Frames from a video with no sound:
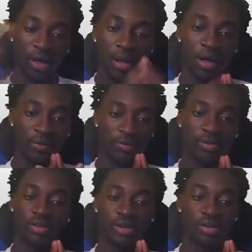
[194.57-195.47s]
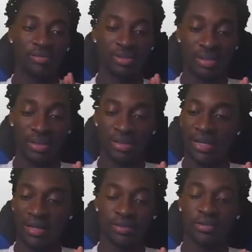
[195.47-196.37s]
a lot of us, you know what I'm
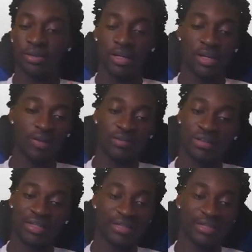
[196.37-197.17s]
saying? Like, they could have just